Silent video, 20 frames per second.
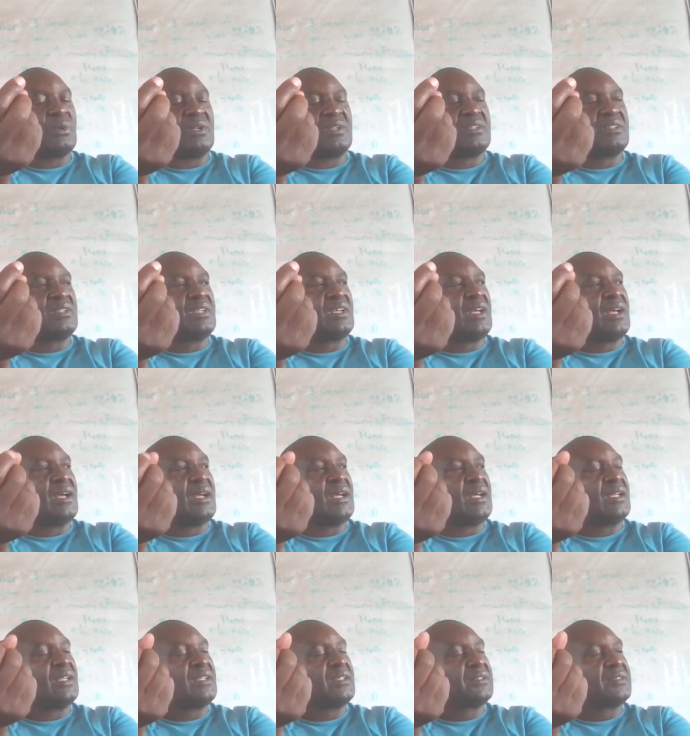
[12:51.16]
one,
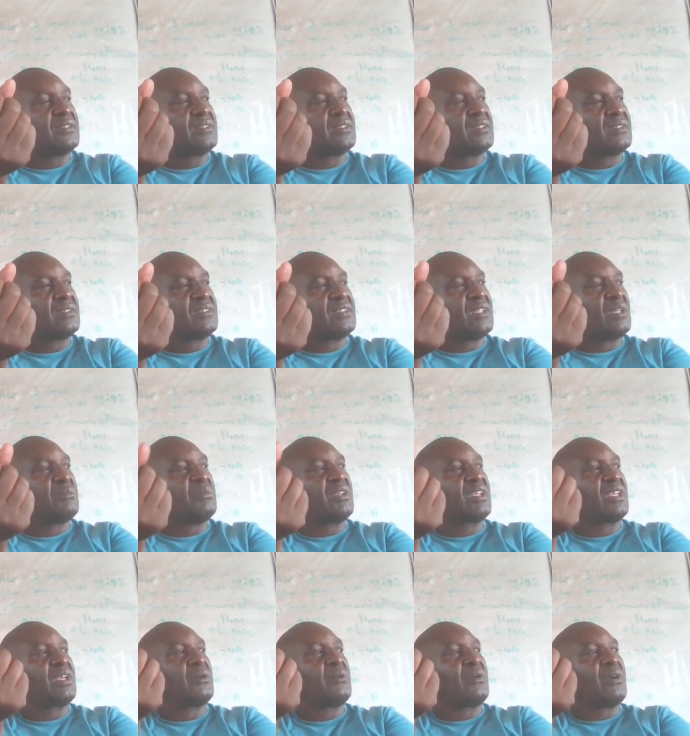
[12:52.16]

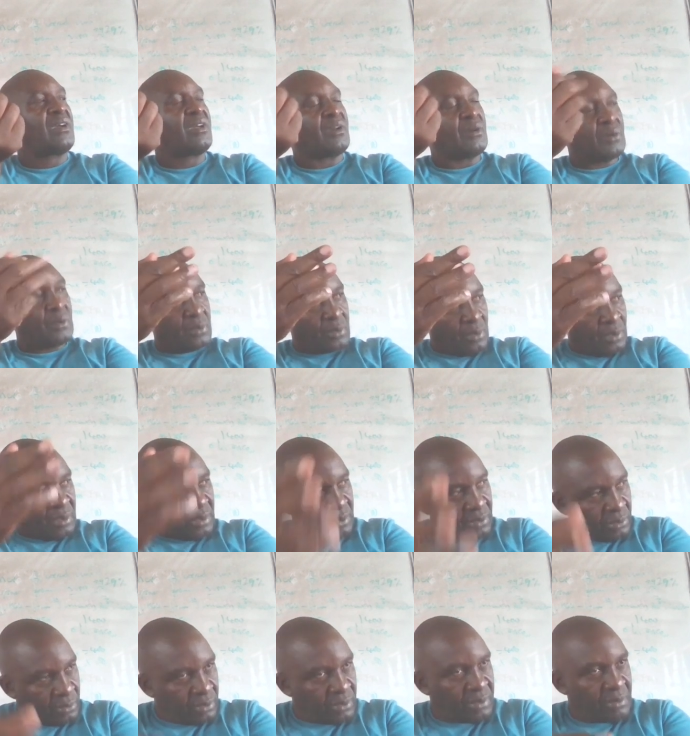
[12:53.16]
Tiamike, we are going
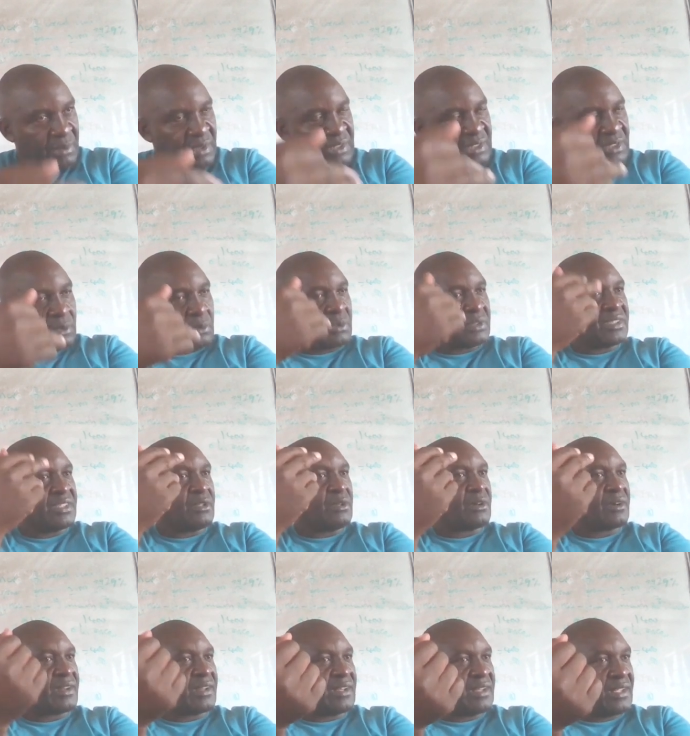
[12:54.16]
through the material we did
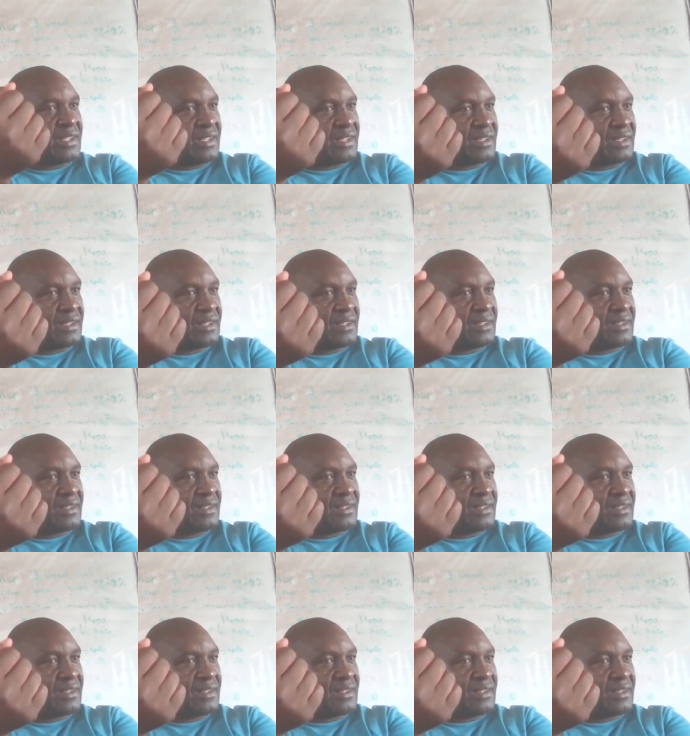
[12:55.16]
already.